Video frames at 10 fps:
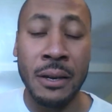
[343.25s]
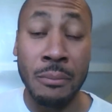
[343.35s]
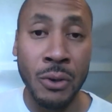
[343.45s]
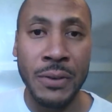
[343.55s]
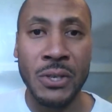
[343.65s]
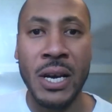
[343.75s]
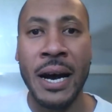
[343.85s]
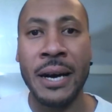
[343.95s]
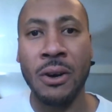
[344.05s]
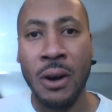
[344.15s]
and the movie
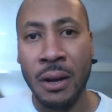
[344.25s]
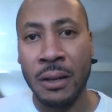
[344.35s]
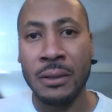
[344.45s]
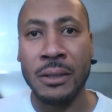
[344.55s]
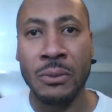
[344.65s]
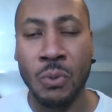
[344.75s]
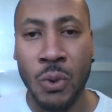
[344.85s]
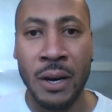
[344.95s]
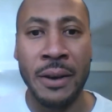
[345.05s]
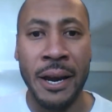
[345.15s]
side all
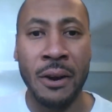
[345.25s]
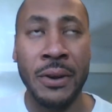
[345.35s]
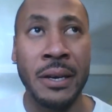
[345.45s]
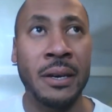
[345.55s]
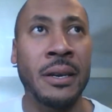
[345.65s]
in one area,